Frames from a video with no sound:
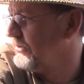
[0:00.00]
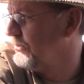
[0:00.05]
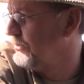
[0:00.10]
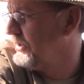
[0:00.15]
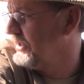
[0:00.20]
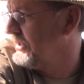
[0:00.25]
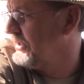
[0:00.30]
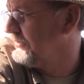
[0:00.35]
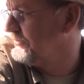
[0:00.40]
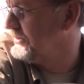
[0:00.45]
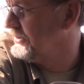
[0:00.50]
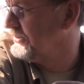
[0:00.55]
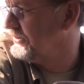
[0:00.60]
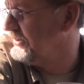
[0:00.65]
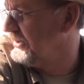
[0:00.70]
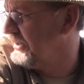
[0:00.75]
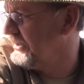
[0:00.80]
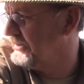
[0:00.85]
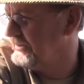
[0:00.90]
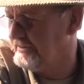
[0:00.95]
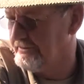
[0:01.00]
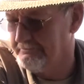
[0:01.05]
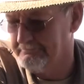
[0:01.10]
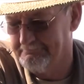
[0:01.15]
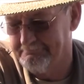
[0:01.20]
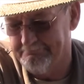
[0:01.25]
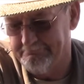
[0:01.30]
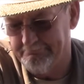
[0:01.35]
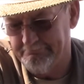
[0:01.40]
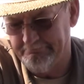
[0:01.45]
way I've designed it
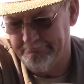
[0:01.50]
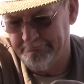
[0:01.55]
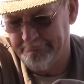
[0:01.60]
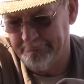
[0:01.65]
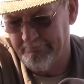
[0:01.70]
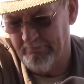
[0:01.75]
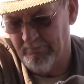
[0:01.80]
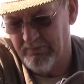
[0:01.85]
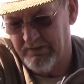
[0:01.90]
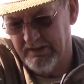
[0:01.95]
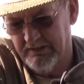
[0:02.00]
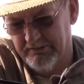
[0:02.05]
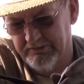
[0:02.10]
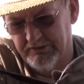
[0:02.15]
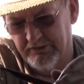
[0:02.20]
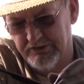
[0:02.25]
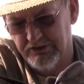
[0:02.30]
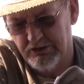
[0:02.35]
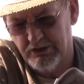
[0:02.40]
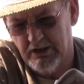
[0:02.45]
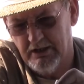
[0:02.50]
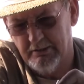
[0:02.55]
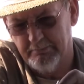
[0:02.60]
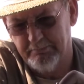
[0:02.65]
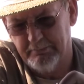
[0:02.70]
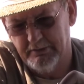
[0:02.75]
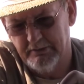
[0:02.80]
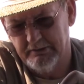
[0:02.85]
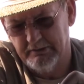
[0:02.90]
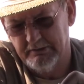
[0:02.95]
is the shop
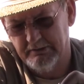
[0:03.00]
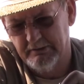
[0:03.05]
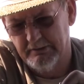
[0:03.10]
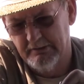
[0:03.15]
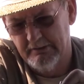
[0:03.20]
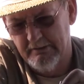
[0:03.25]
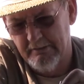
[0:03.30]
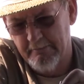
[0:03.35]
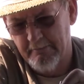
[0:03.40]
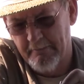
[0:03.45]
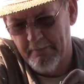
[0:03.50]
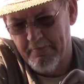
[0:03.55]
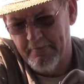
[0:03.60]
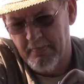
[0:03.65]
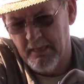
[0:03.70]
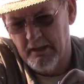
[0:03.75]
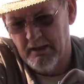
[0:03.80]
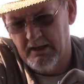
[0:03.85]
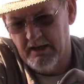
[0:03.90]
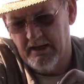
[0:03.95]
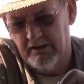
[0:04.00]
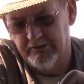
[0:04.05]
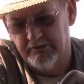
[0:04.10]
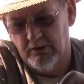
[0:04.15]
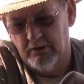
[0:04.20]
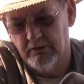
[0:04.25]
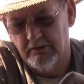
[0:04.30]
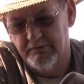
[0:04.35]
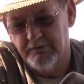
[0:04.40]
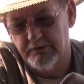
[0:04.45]
has
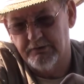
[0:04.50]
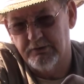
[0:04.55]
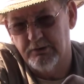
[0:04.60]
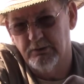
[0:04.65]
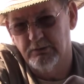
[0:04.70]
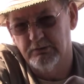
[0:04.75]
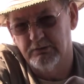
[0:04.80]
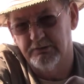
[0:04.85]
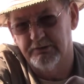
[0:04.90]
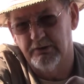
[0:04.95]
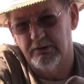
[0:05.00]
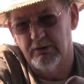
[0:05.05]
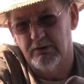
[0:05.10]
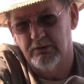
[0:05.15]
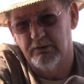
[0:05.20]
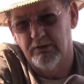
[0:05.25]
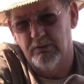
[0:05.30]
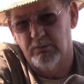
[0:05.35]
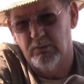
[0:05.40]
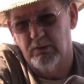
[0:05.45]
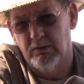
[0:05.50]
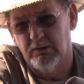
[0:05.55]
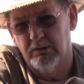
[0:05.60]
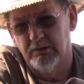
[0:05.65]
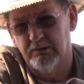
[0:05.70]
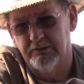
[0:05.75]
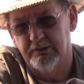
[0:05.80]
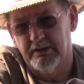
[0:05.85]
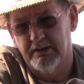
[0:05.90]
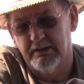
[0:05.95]
all of the tools along the
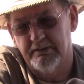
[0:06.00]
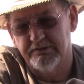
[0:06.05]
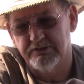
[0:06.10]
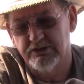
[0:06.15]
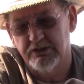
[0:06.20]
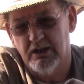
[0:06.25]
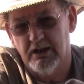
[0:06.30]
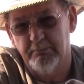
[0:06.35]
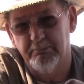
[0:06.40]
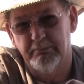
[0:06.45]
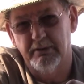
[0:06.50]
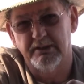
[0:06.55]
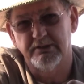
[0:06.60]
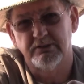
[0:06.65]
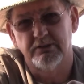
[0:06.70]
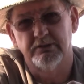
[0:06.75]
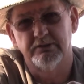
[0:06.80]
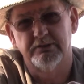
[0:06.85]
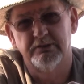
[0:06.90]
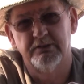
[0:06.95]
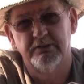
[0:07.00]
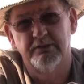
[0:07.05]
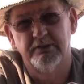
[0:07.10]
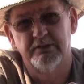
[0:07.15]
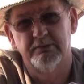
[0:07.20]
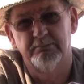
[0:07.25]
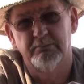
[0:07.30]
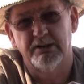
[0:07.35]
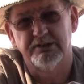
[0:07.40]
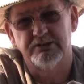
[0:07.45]
walls. I have shop benches.
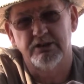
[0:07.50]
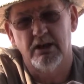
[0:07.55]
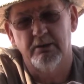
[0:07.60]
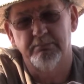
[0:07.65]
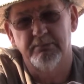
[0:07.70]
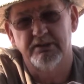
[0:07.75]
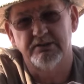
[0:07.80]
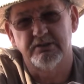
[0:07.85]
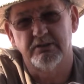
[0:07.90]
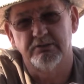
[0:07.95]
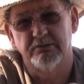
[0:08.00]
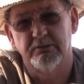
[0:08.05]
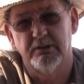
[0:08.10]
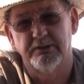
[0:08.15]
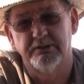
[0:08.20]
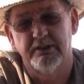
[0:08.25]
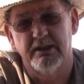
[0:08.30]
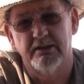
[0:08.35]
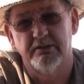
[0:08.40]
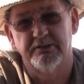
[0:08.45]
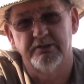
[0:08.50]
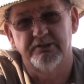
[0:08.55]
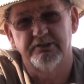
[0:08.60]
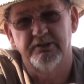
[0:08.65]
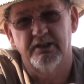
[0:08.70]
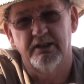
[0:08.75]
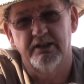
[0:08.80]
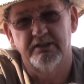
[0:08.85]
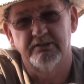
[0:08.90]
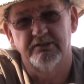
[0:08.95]
My shop benches run down the
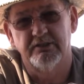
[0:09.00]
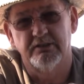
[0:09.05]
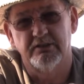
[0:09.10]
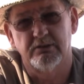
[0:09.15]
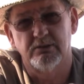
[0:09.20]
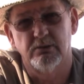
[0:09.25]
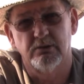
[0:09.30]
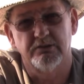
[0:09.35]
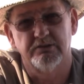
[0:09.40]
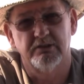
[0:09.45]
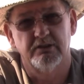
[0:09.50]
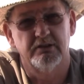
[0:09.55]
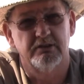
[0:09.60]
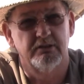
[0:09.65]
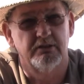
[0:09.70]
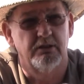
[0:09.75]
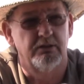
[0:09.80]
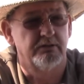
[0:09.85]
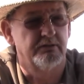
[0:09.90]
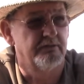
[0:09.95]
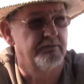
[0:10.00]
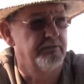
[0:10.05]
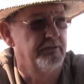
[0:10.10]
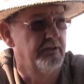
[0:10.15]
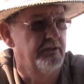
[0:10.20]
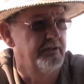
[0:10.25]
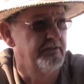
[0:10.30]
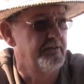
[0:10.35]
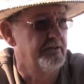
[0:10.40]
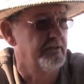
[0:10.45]
sides and of course along the
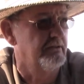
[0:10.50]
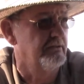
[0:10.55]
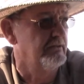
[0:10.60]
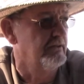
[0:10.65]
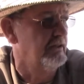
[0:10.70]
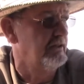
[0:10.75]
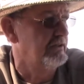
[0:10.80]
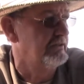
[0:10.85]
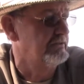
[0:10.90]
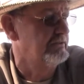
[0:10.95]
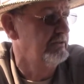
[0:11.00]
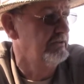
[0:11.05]
front of the garage.